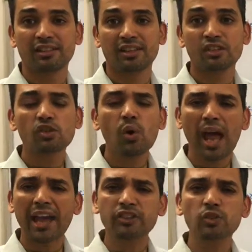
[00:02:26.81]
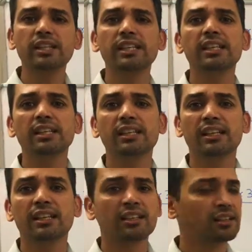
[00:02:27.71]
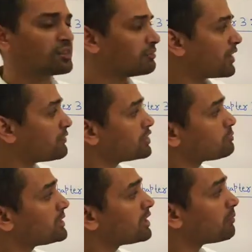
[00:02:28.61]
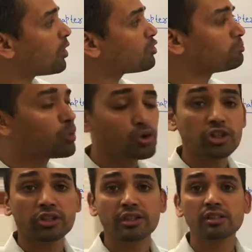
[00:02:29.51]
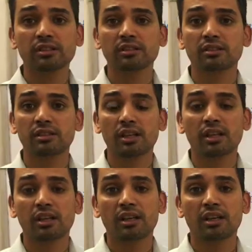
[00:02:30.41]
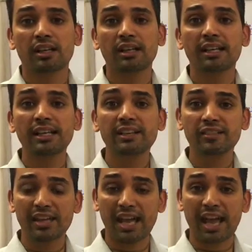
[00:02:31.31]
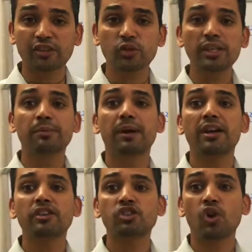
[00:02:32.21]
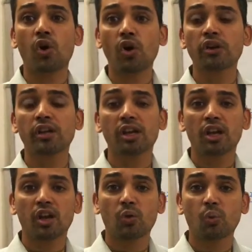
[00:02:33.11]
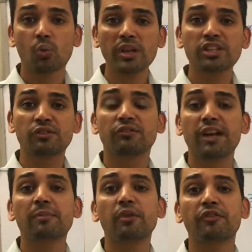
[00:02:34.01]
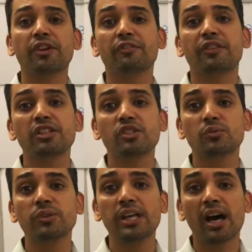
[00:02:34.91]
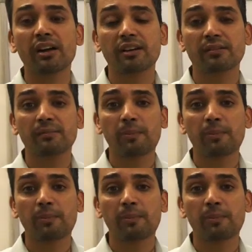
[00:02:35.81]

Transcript: So actually, when we speak about motion, it actually depends on which frame of reference we are